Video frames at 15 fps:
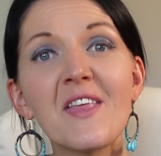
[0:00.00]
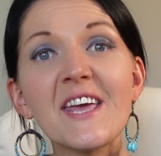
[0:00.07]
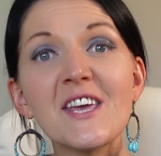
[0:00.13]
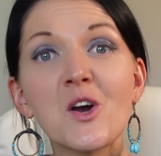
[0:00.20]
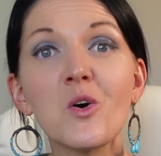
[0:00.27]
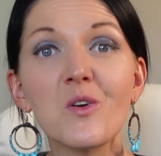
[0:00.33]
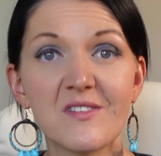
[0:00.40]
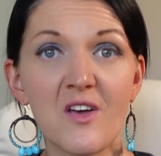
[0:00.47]
they
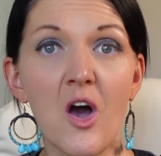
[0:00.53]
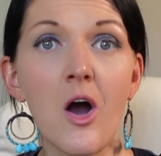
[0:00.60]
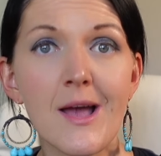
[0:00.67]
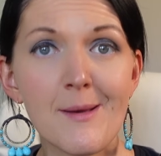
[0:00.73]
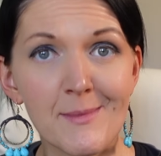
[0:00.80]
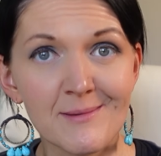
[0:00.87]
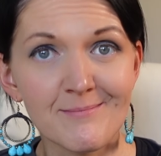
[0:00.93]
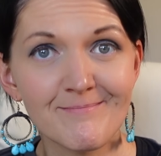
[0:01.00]
got
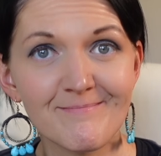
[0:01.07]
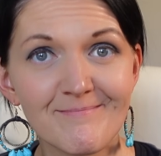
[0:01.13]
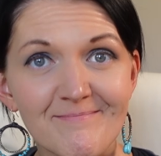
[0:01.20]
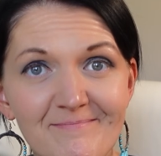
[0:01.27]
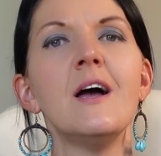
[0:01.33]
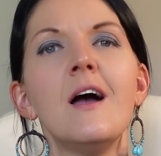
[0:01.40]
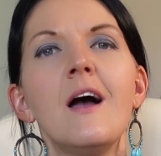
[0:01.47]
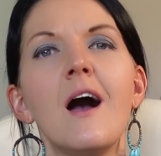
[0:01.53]
time?
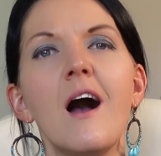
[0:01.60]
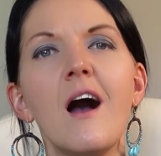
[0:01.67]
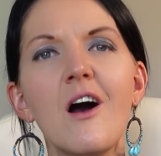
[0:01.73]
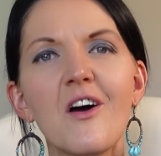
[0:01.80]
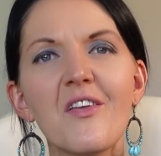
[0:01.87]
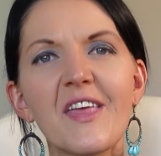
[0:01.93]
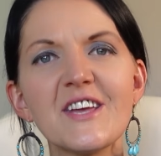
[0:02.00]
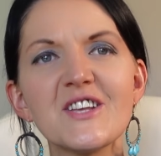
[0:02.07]

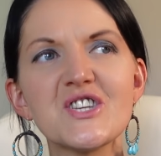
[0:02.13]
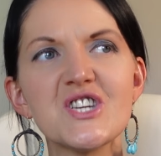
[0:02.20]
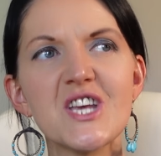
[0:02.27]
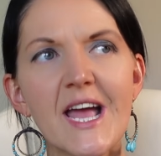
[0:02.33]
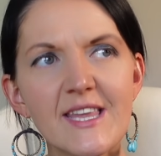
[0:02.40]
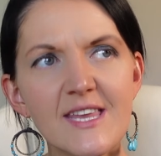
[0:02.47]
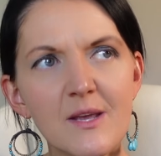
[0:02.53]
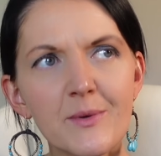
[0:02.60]
Are they
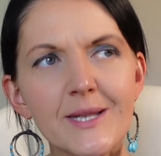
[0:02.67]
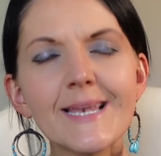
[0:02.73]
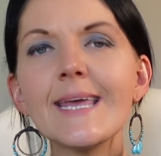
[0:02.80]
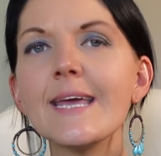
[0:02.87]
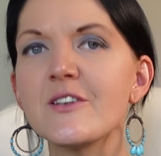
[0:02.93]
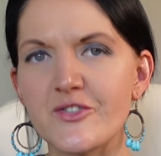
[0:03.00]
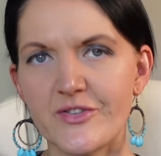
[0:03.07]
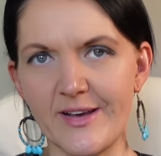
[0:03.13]
genuinely
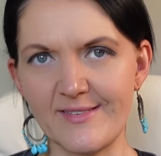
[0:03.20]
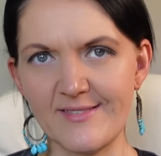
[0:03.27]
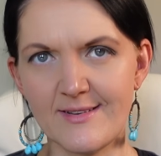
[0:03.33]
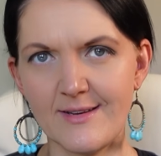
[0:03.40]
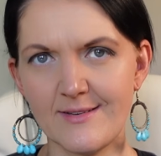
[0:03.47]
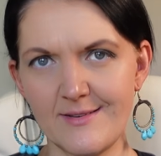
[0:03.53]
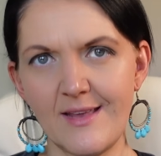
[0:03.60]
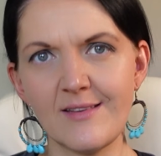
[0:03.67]

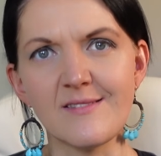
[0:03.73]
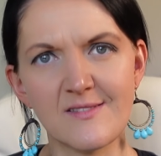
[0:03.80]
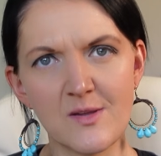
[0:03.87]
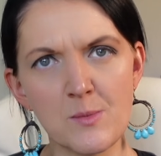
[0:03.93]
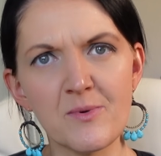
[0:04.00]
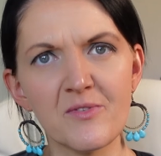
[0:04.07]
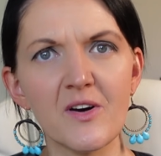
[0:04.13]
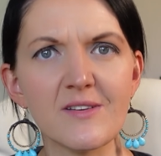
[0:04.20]
interested in
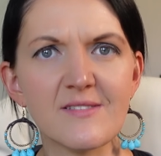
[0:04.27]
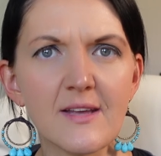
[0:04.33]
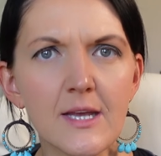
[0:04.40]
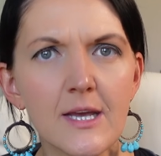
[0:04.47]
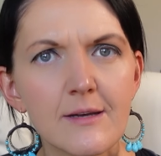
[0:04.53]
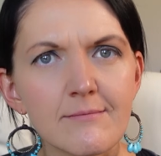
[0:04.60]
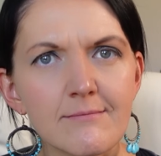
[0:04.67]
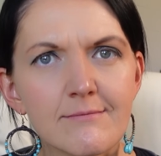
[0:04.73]
supervising
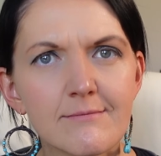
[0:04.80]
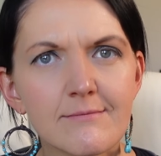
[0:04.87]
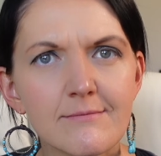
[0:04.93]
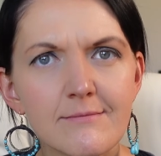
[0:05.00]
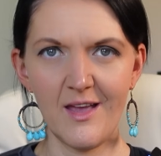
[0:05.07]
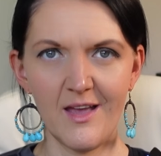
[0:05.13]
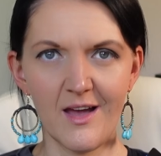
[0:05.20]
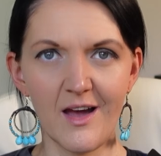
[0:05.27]
you?
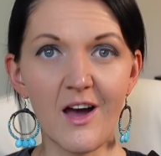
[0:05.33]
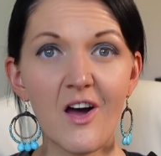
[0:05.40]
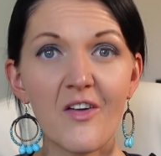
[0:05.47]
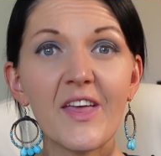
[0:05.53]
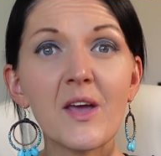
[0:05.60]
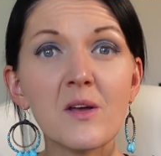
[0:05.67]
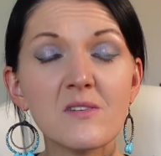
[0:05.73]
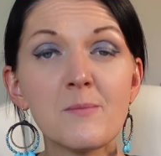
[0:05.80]
Are
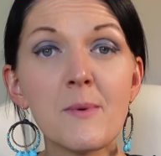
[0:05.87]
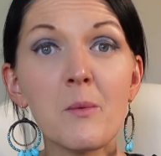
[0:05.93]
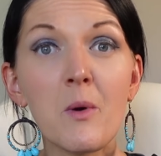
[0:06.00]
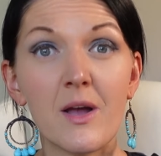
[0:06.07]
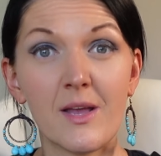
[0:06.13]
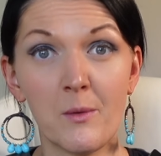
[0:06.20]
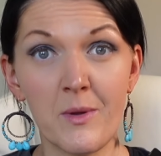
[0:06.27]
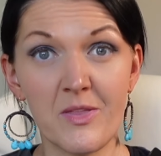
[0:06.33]
they going to be
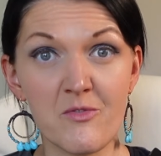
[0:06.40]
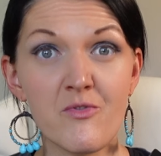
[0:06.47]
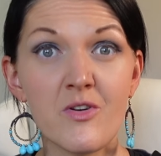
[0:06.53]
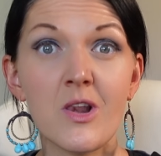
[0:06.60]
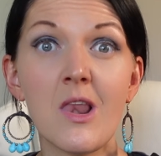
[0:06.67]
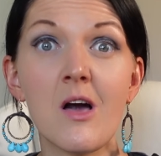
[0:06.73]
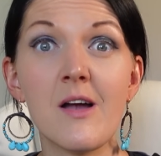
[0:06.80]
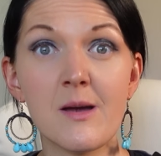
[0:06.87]
working with a
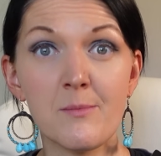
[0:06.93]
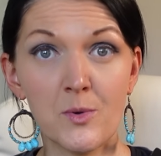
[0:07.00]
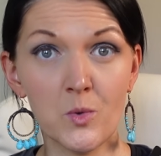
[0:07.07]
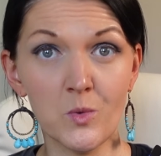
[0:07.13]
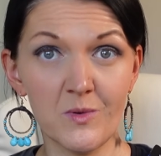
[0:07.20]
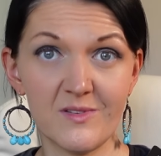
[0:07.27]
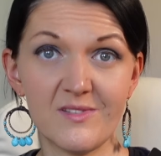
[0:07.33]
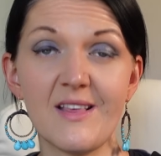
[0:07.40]

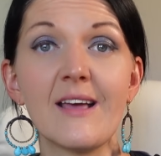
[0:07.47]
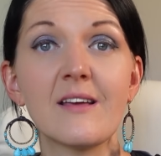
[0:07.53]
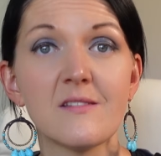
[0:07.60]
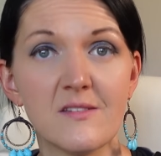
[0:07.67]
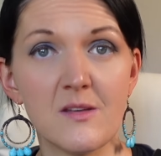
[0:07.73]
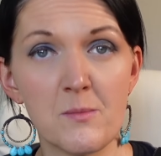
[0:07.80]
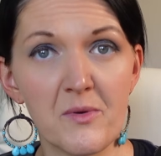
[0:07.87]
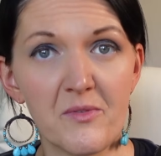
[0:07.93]
reliable second
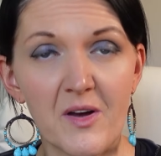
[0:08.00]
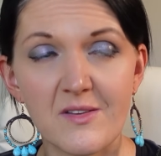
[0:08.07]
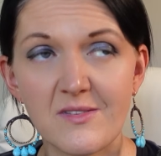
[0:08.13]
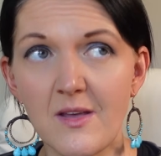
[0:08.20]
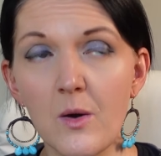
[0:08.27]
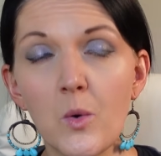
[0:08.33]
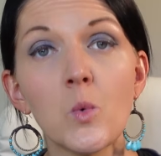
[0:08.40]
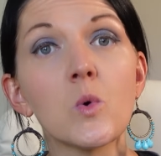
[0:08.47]
supervisor
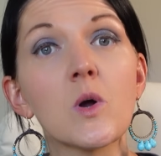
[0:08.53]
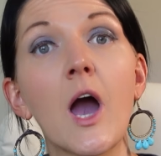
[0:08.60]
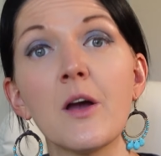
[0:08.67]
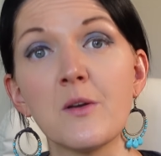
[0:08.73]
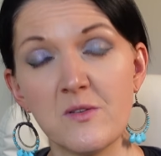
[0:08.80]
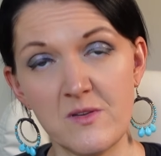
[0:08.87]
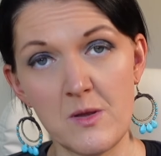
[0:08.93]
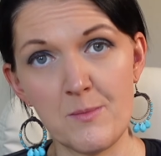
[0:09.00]
or
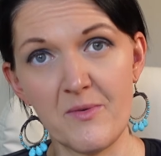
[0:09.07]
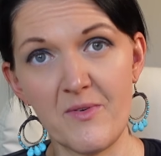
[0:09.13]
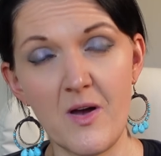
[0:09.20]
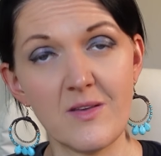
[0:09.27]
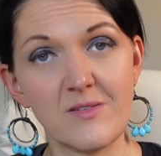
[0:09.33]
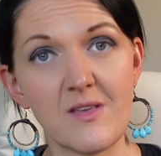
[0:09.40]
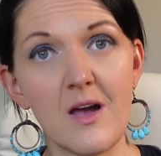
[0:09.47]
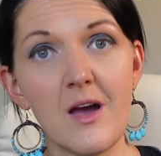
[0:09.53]

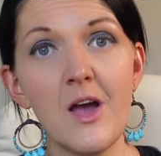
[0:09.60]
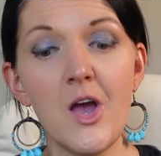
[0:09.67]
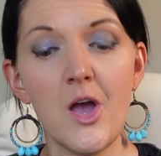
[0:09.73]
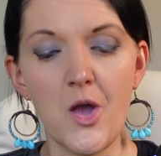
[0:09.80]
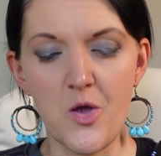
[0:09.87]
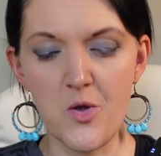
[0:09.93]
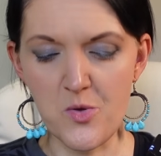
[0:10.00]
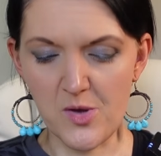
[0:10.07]
co-supervisor
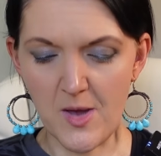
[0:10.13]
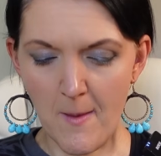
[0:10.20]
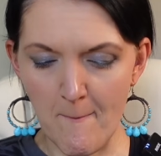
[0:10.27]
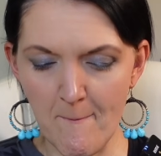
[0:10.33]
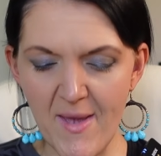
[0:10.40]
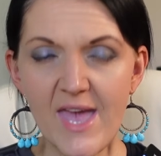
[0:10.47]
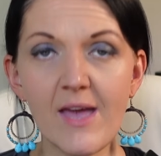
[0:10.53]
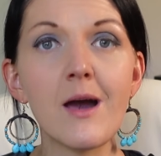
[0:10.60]
who can
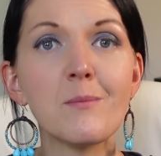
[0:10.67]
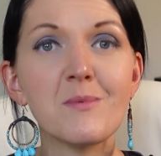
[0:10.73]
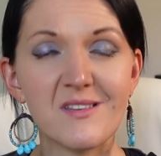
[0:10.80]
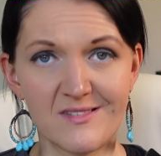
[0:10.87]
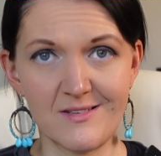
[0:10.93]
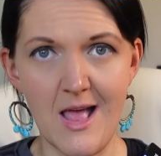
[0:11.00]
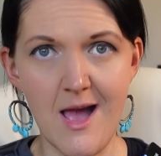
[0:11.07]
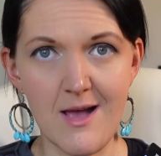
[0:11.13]
pick up the
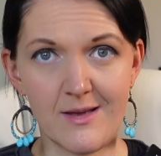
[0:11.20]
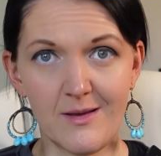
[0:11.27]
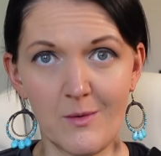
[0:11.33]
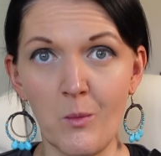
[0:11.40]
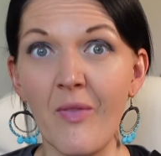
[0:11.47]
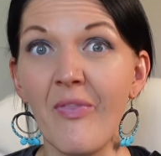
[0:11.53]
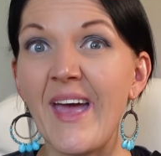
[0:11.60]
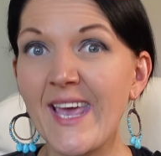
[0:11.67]
slack
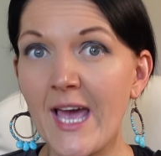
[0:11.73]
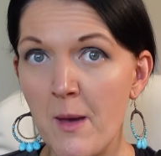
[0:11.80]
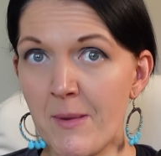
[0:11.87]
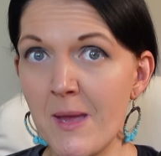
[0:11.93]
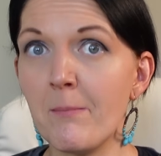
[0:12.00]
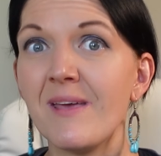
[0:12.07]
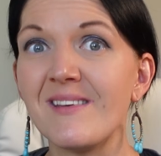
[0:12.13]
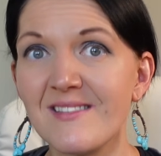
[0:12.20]
when they get a
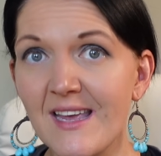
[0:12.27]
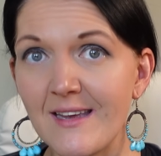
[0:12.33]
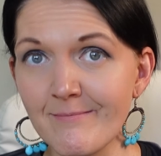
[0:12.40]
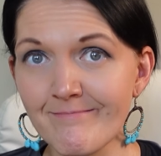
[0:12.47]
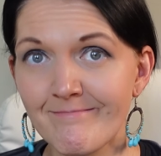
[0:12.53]
bit busy?